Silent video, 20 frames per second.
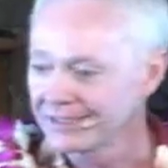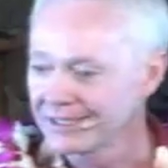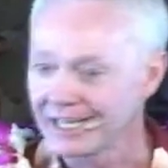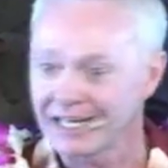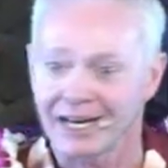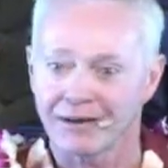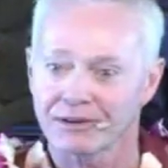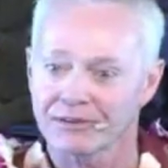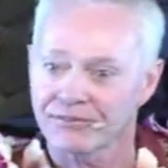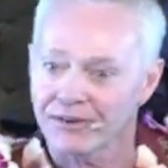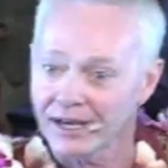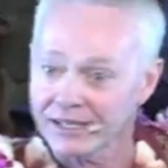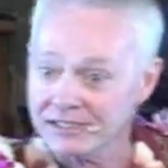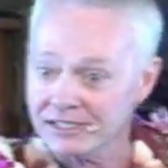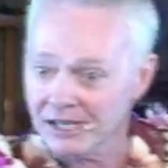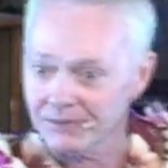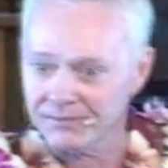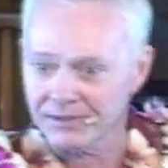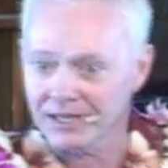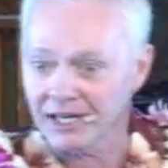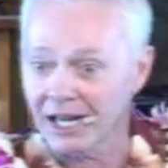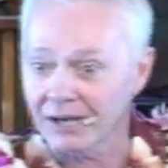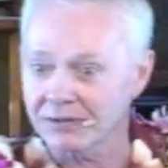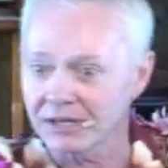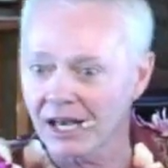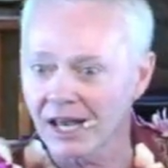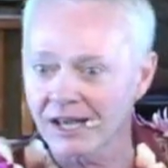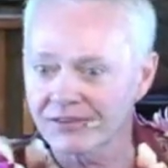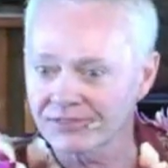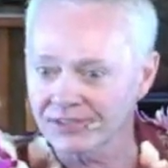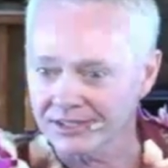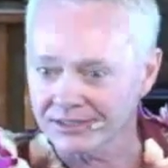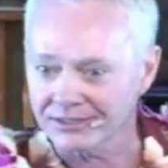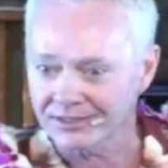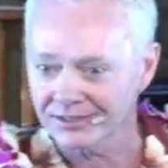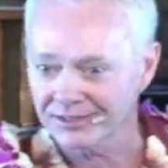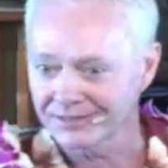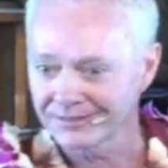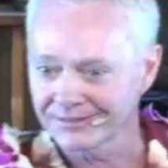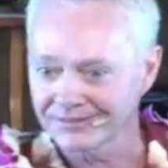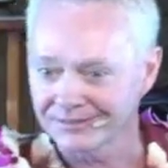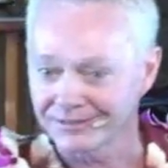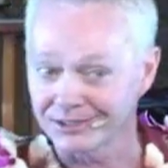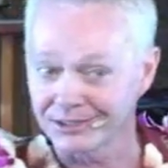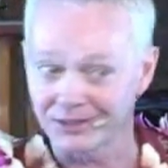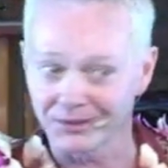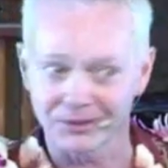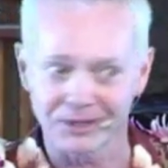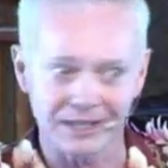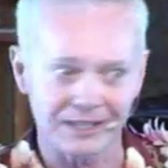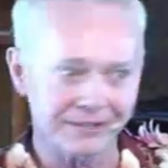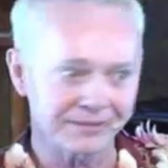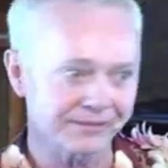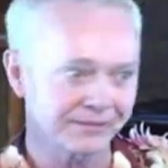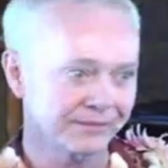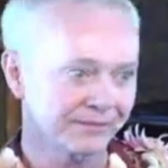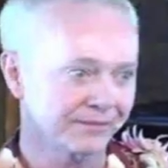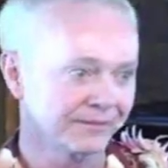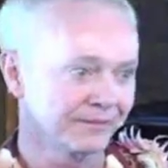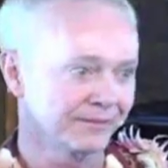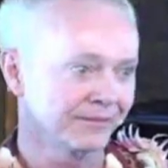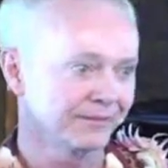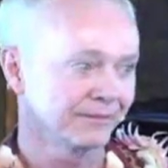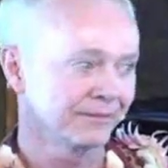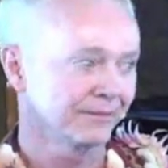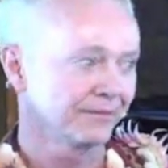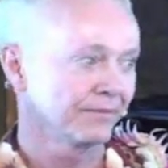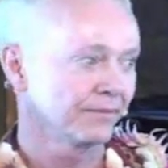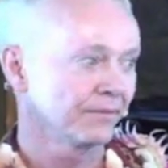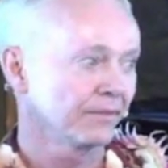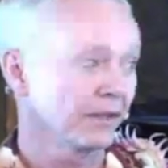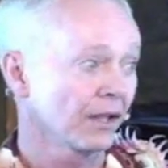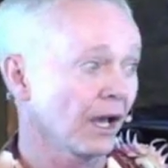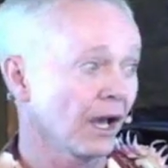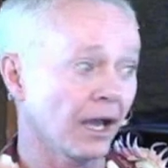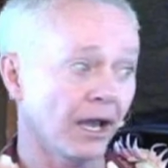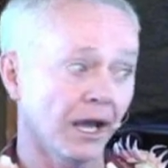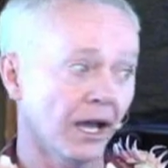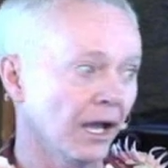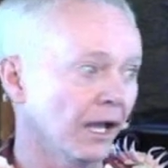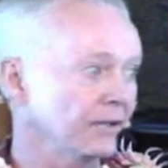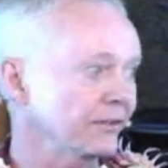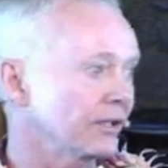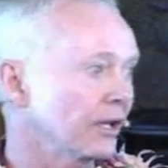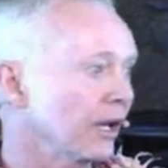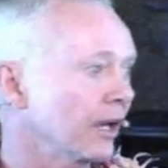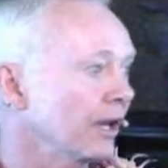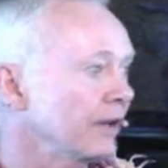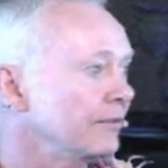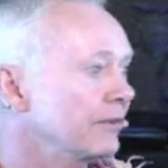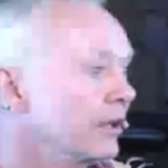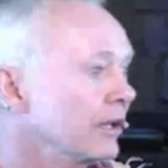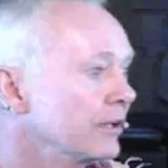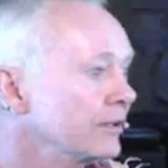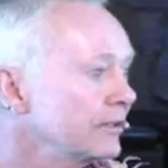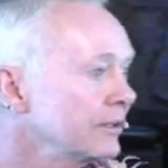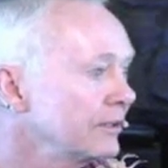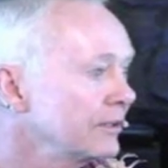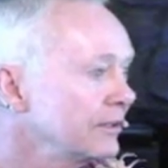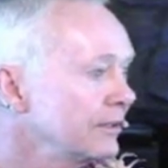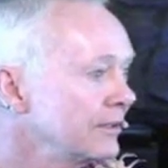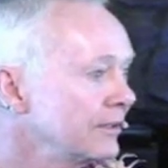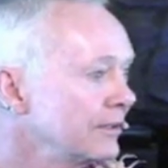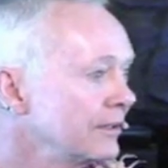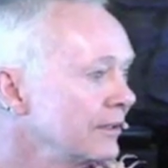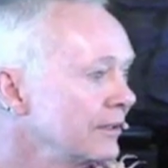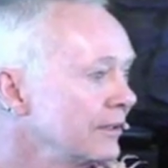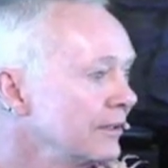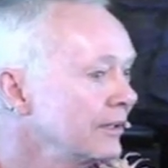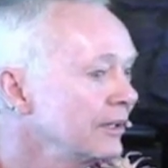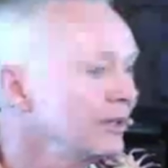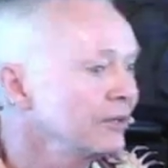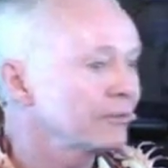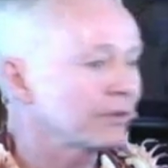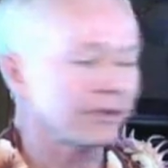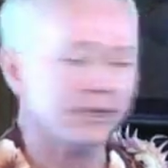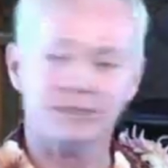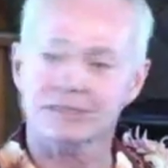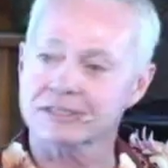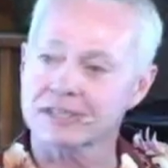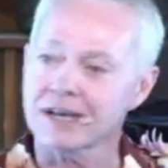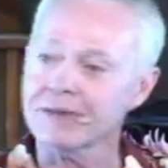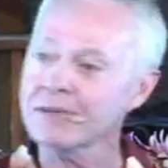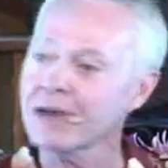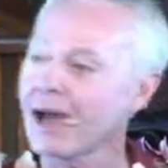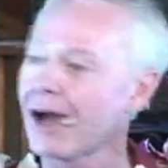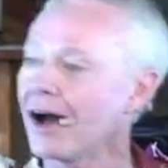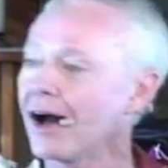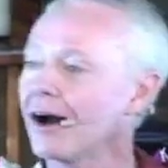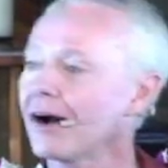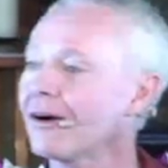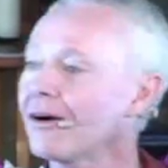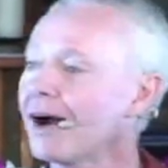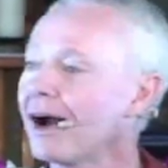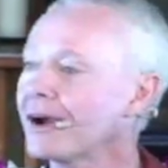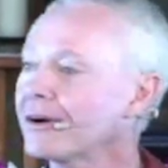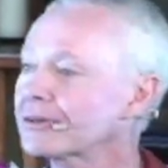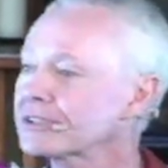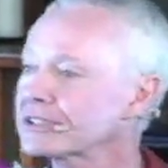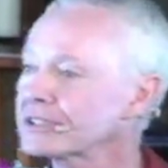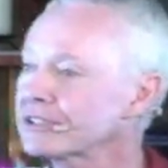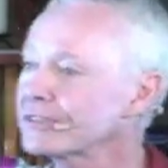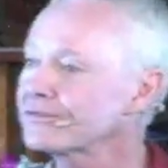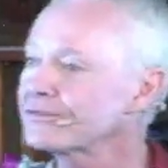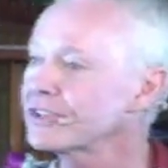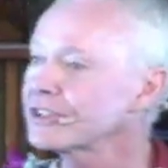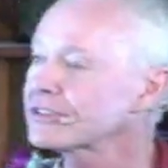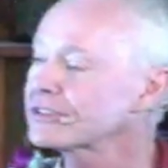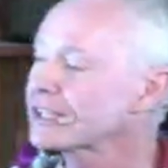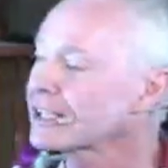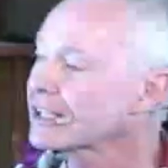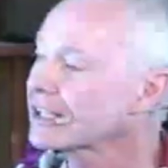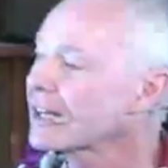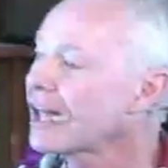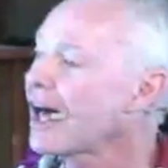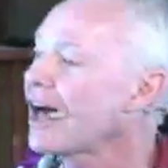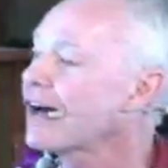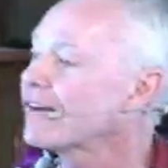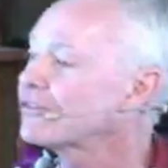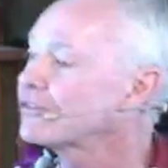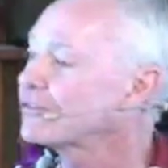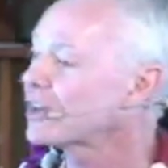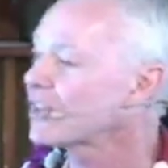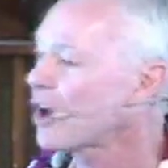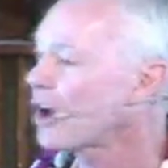and I would find something, and I would love it, you know what? I had to have it. Because somehow I was confusing love with